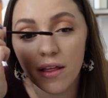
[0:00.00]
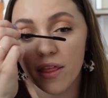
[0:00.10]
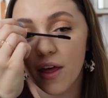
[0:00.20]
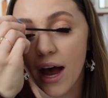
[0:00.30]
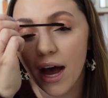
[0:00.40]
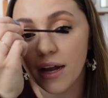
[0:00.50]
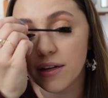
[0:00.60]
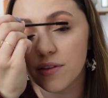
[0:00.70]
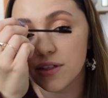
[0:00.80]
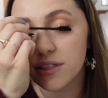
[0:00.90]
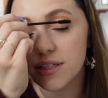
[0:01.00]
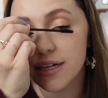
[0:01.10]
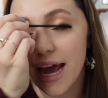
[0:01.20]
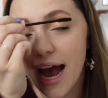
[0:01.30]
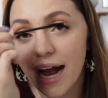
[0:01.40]
that the
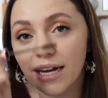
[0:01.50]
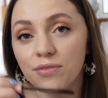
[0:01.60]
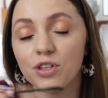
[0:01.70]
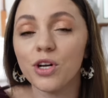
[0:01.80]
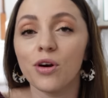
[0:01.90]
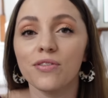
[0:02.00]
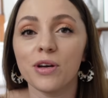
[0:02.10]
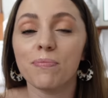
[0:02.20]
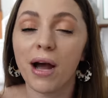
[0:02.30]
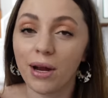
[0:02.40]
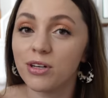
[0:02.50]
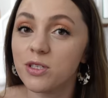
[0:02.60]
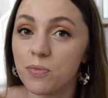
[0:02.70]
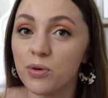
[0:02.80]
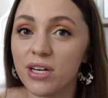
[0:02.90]
snack, if you know of it, Pirate's
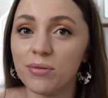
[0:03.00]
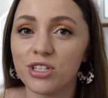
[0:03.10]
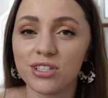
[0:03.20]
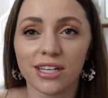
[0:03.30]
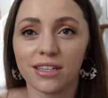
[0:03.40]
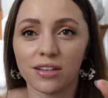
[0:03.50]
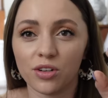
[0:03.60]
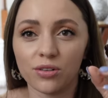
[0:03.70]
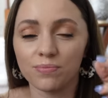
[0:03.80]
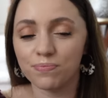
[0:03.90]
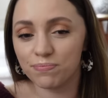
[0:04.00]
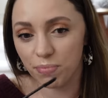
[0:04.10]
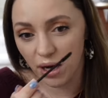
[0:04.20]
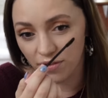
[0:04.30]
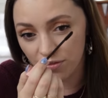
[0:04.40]
Booty, which is like the little
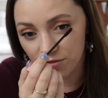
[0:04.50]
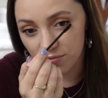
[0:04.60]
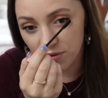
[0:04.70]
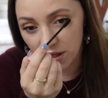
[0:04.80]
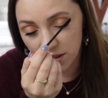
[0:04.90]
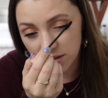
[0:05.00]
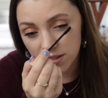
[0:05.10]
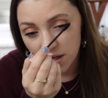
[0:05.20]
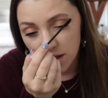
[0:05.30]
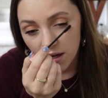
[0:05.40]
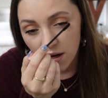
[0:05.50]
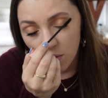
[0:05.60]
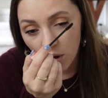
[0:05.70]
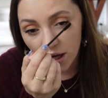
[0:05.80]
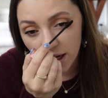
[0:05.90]
puff things.
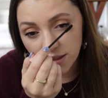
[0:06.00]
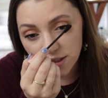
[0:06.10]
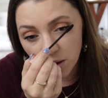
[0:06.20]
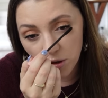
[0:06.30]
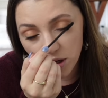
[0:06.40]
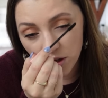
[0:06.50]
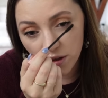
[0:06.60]
Well, I guess someone in her